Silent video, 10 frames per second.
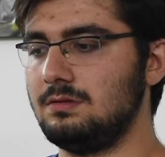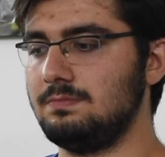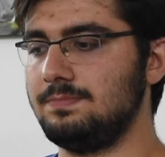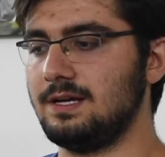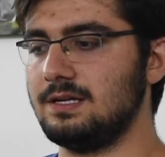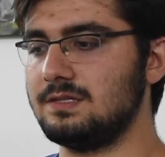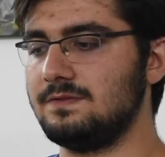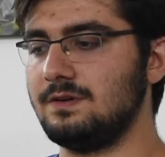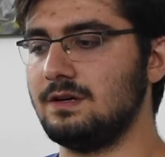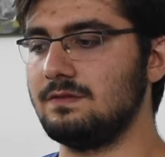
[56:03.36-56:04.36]
the
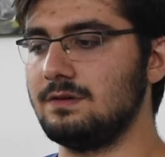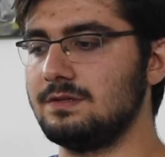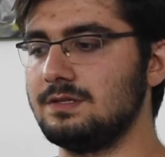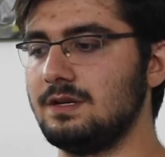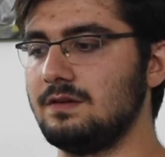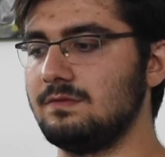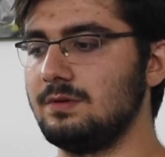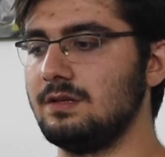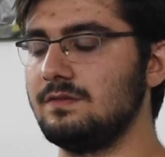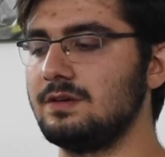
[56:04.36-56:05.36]
past 5 years that I've
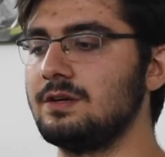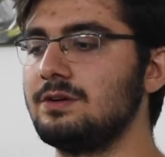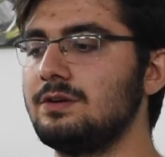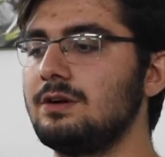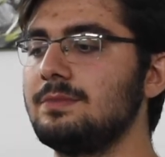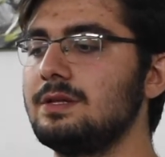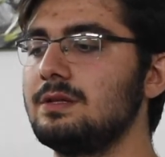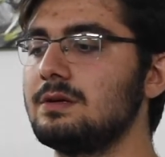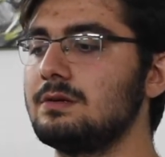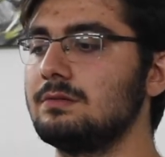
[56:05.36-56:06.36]
been living here in
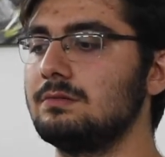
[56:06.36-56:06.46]
Armenia,